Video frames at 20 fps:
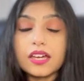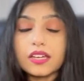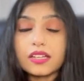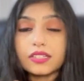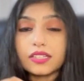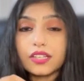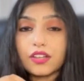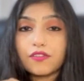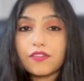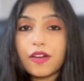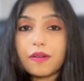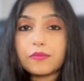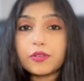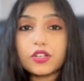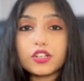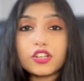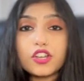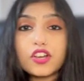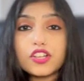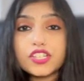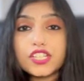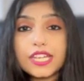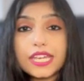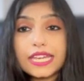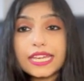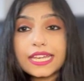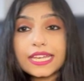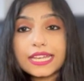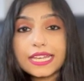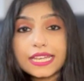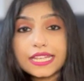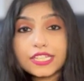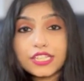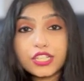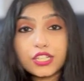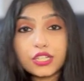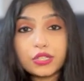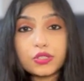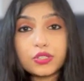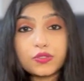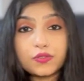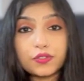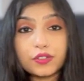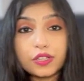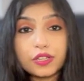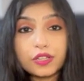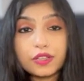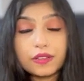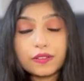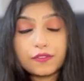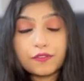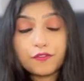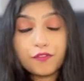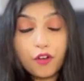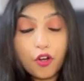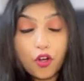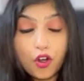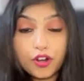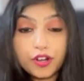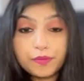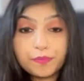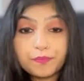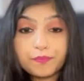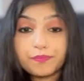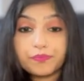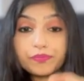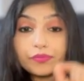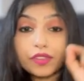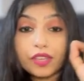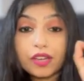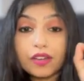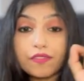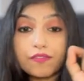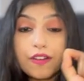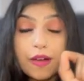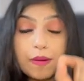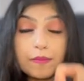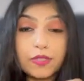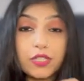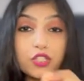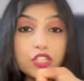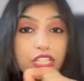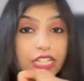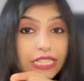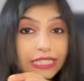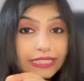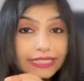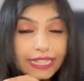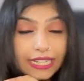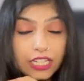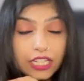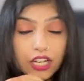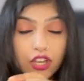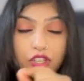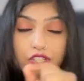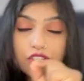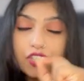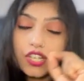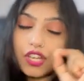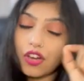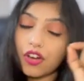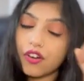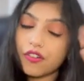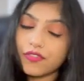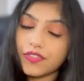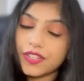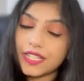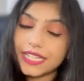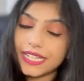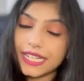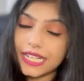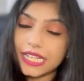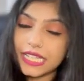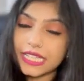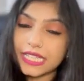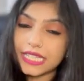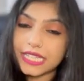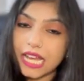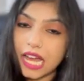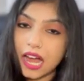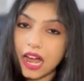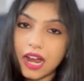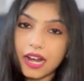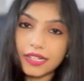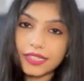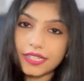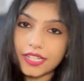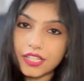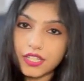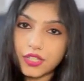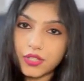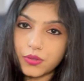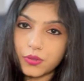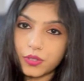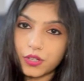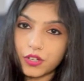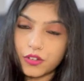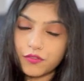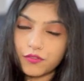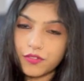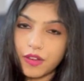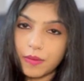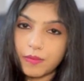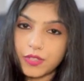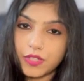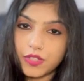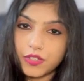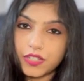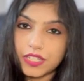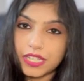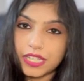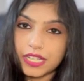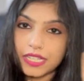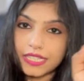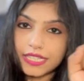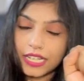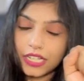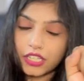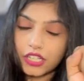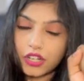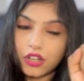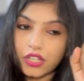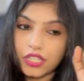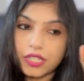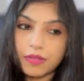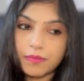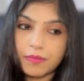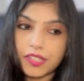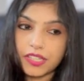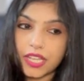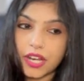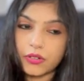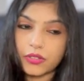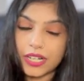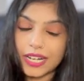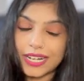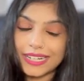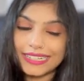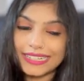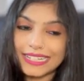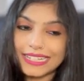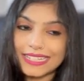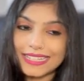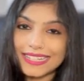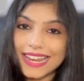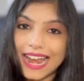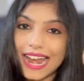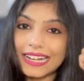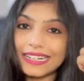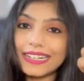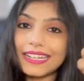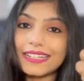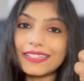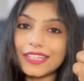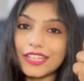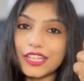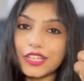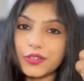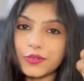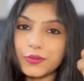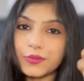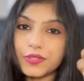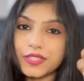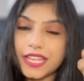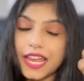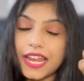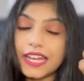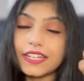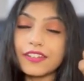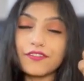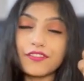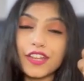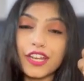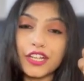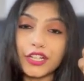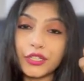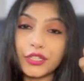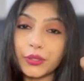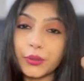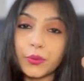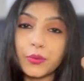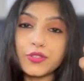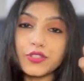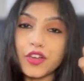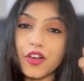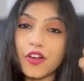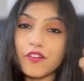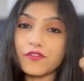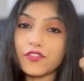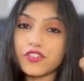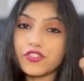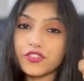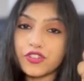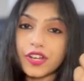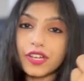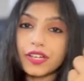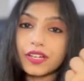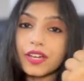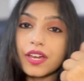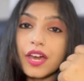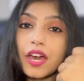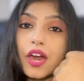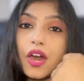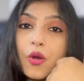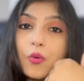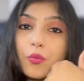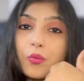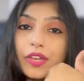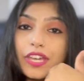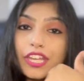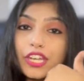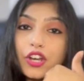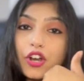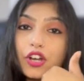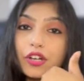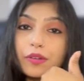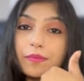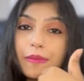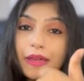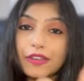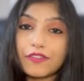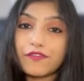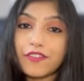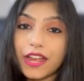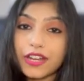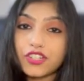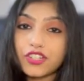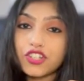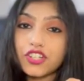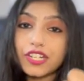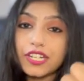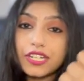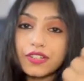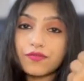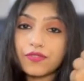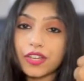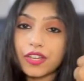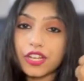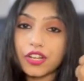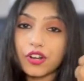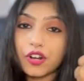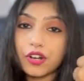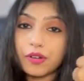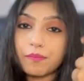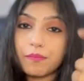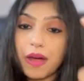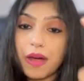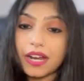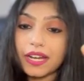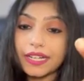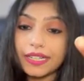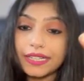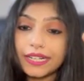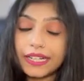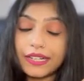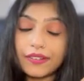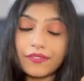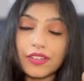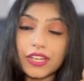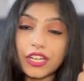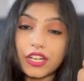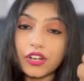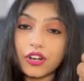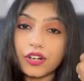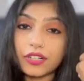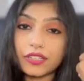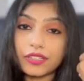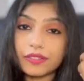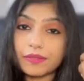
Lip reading: Now pharmacology is useful for pharmaceutical technology. Obviously it's the heart and soul of pharmaceutical technology. Without understanding the use, side effect, dose of a drug, we cannot manufacture it, we cannot market it, we cannot